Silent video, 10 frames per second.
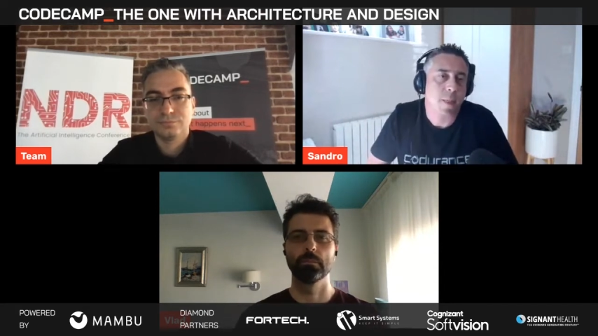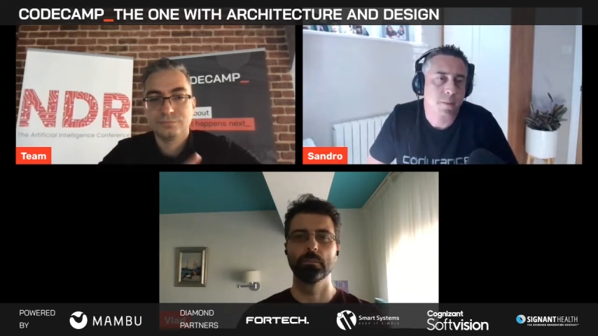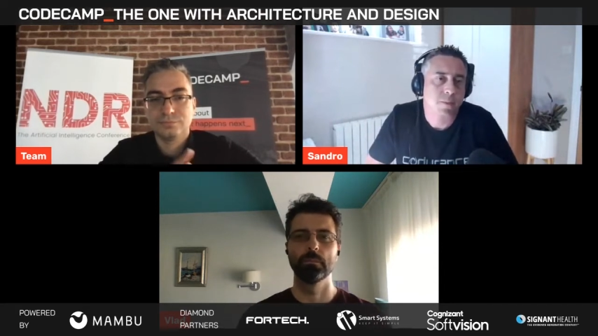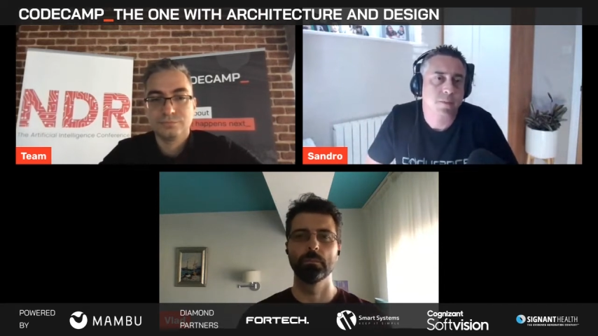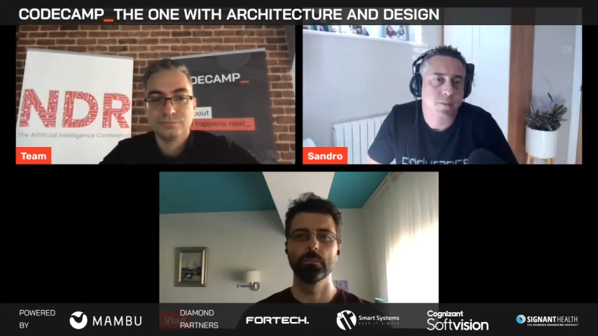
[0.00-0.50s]

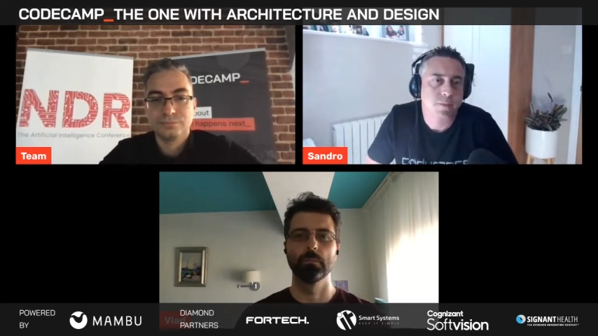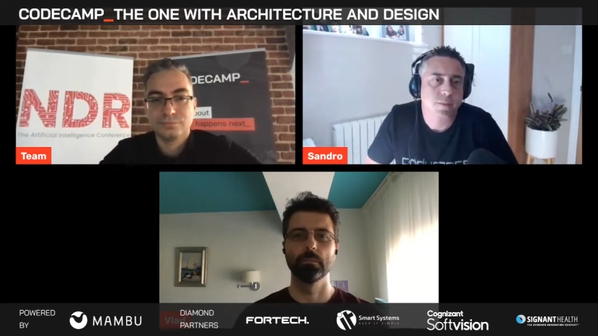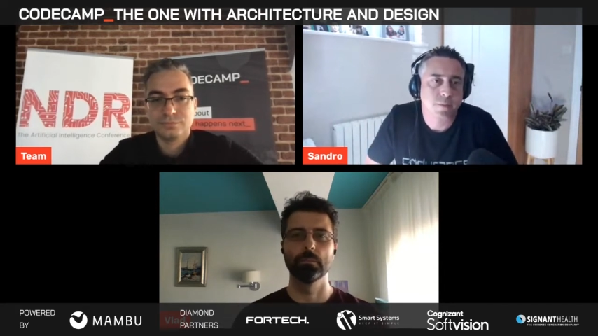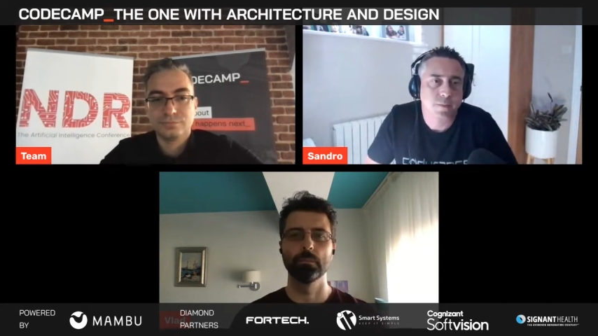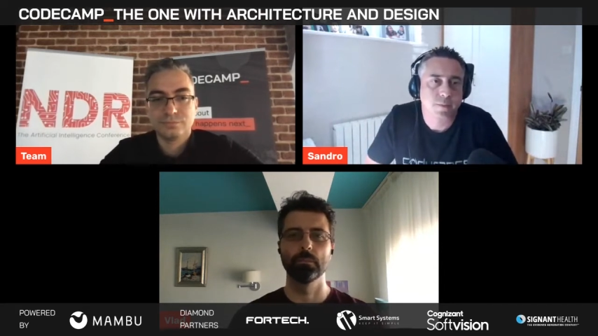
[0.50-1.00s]

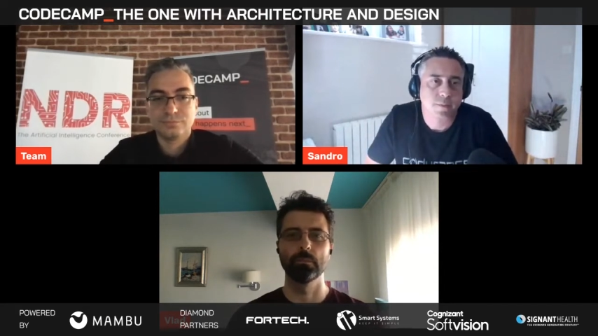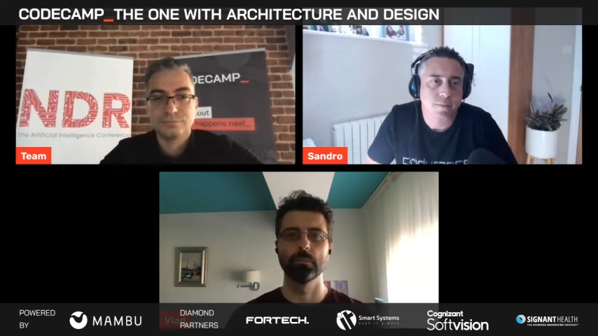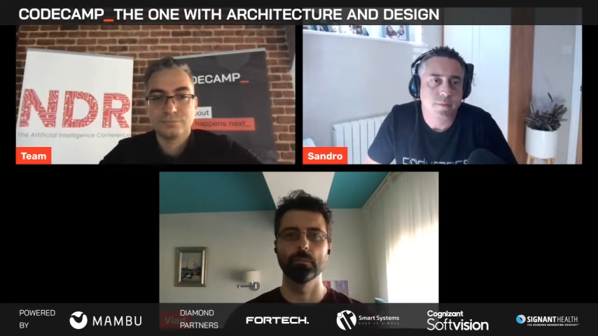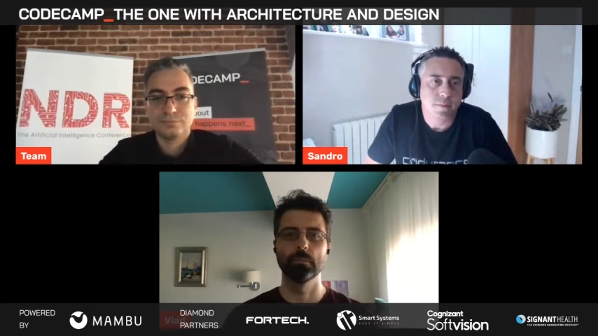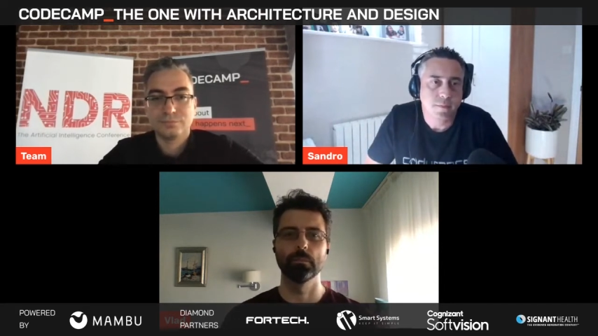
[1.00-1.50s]

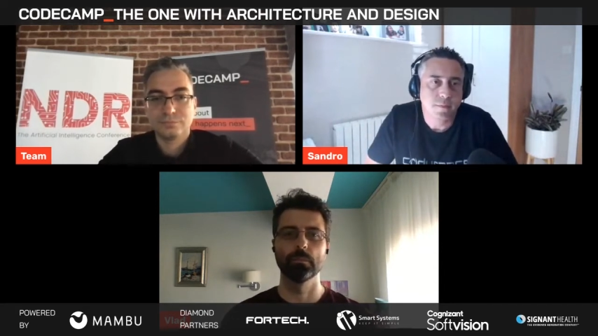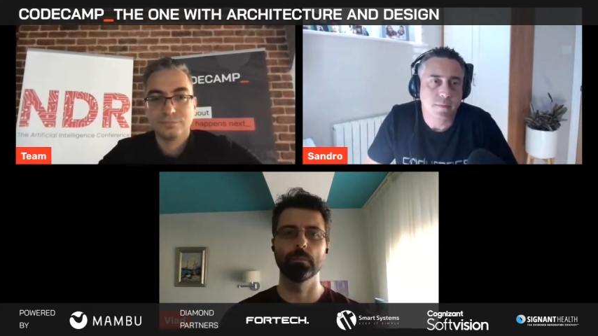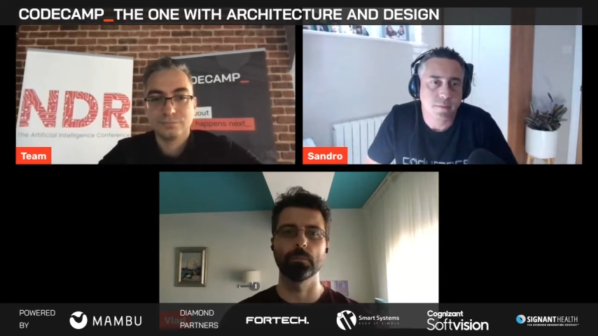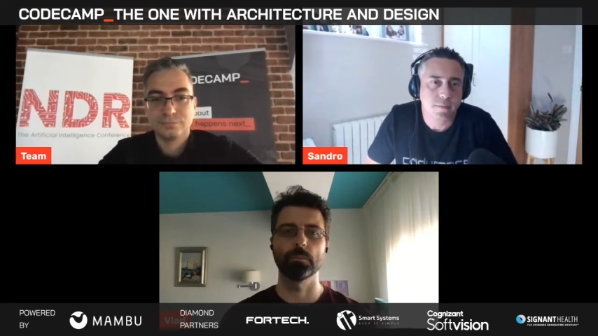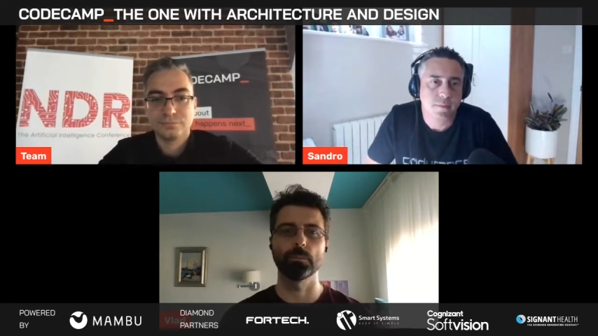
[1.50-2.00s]

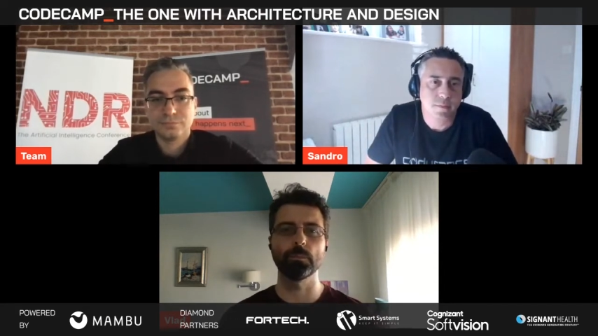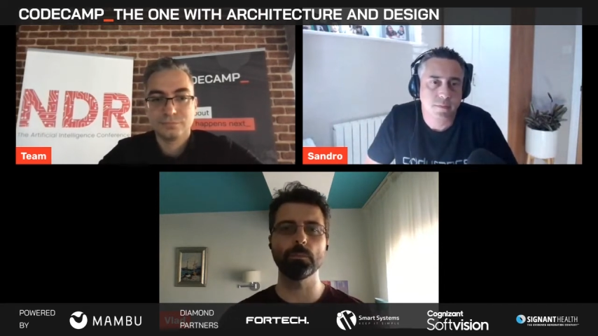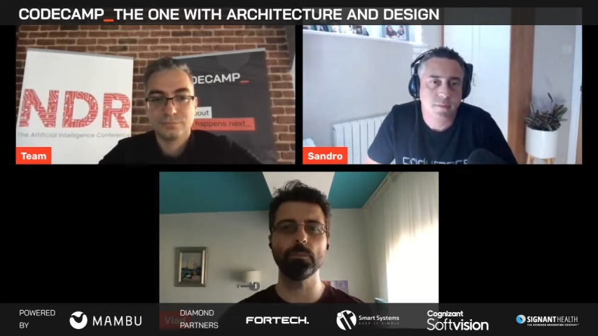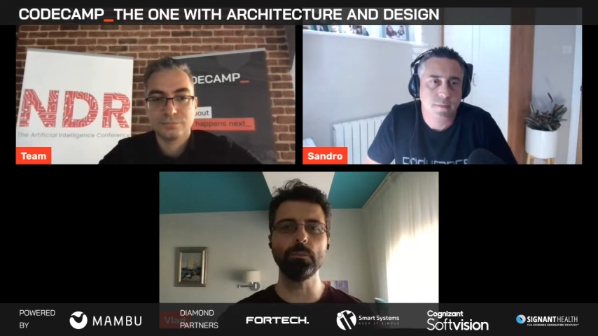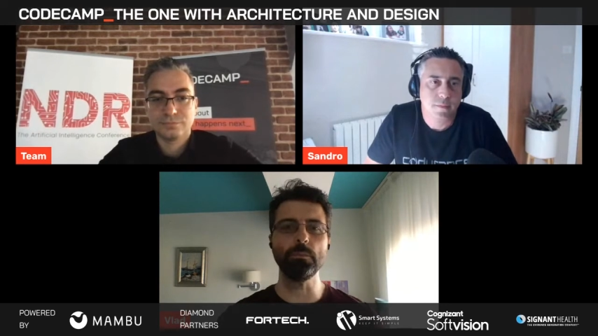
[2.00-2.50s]

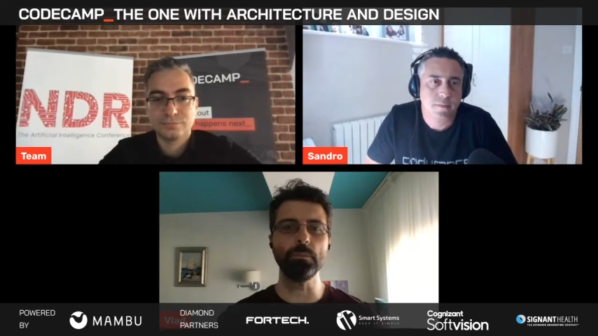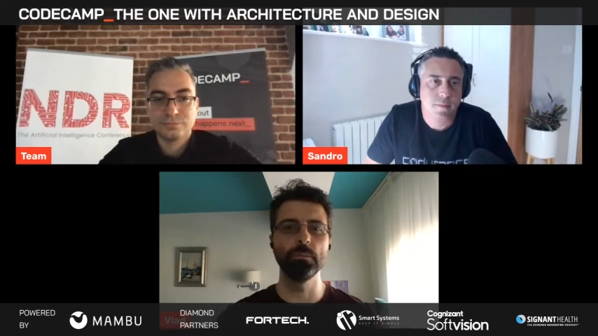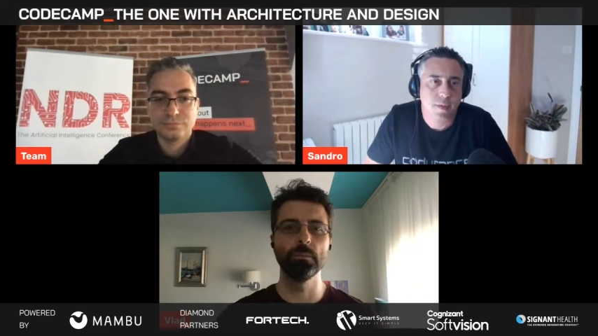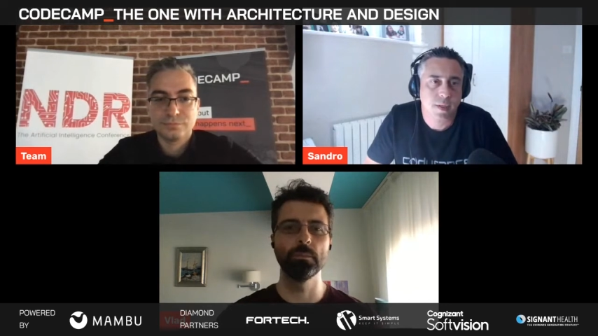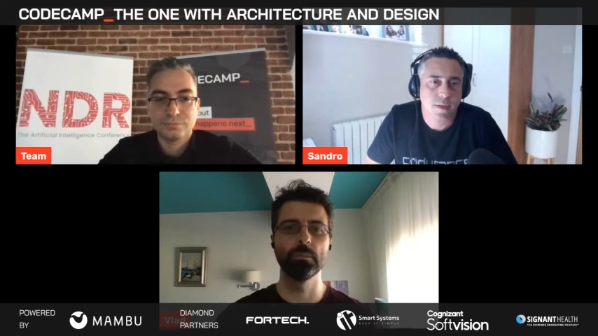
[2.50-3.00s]

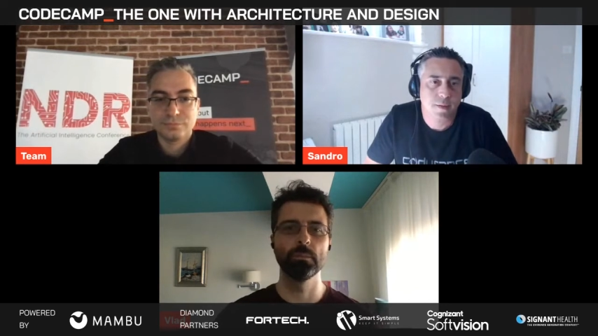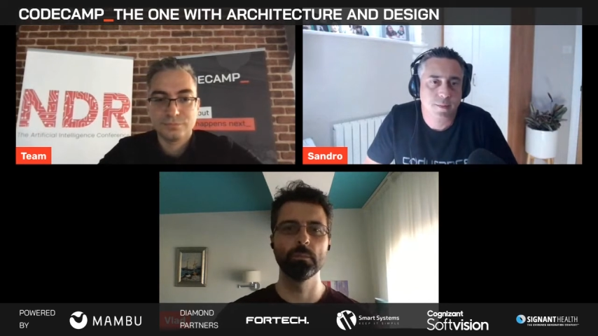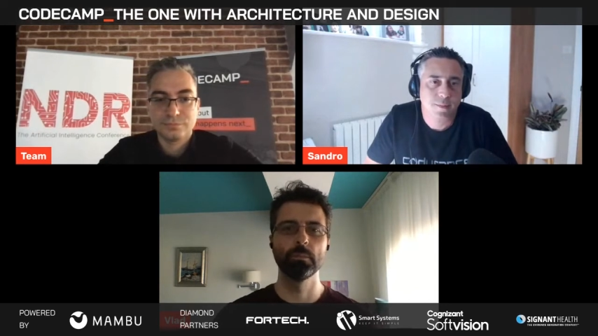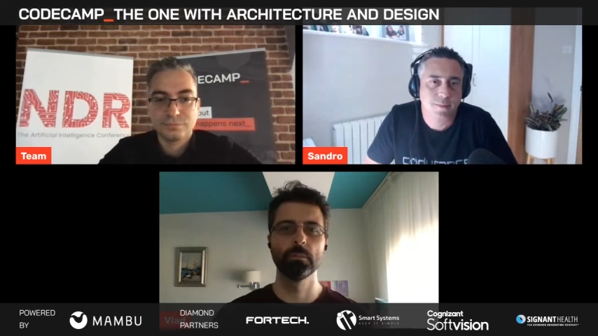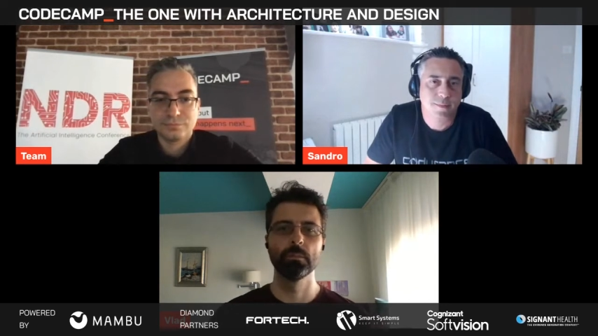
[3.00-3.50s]

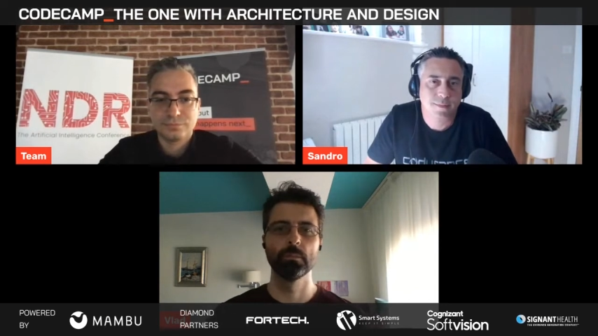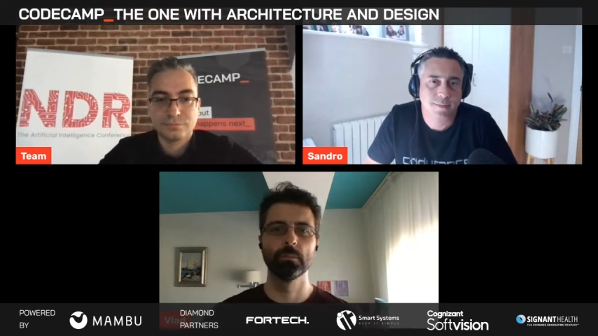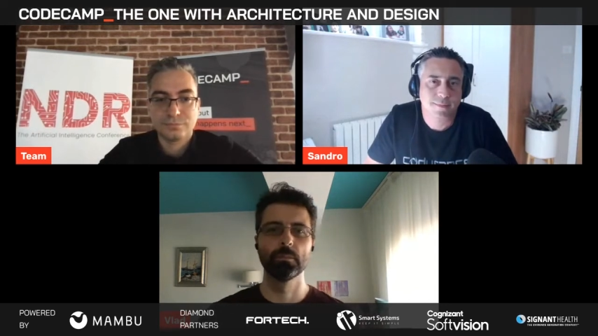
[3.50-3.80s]
Nothing is said.